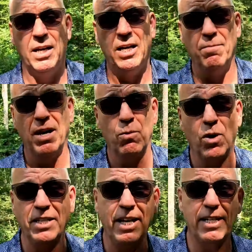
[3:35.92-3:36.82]
in my
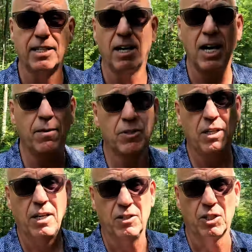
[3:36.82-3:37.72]
one day at a times
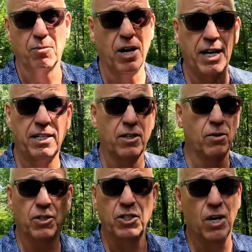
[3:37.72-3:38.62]
in sobriety.
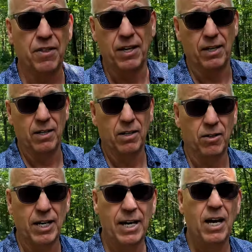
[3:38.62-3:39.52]
There was nothing,
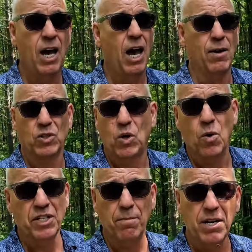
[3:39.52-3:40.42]
okay? I was
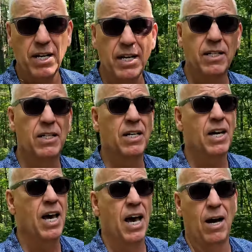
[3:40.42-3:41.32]
going to meetings,
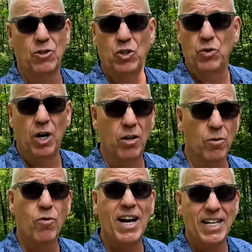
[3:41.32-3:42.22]
I was doing all
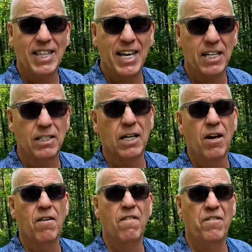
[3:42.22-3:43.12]
the right things
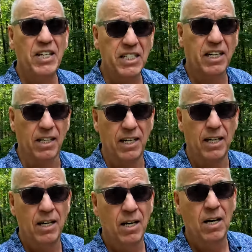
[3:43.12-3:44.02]
physically,
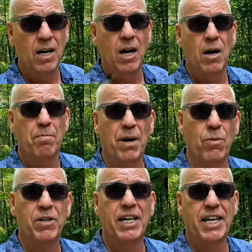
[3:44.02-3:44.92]

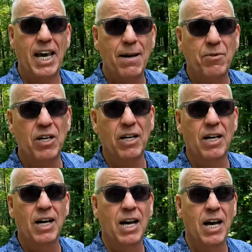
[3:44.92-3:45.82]
but when it came
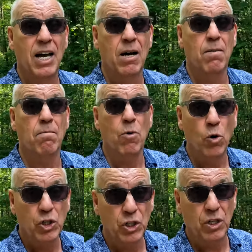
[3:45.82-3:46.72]
to
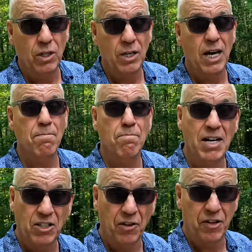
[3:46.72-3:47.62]
emotional and
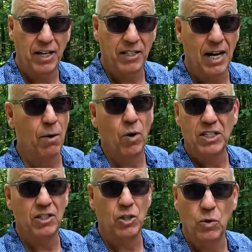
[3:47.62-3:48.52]
mental things, I
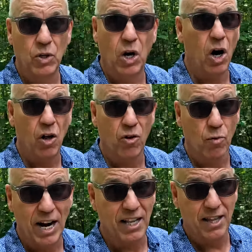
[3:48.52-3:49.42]
wasn't doing all the
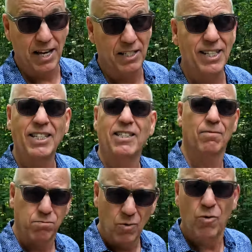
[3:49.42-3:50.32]
right things. And this
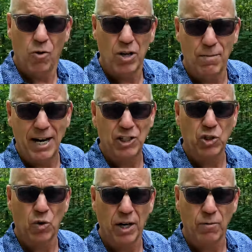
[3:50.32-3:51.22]
is only my
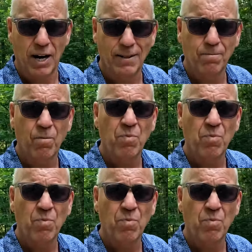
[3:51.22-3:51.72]
story, right?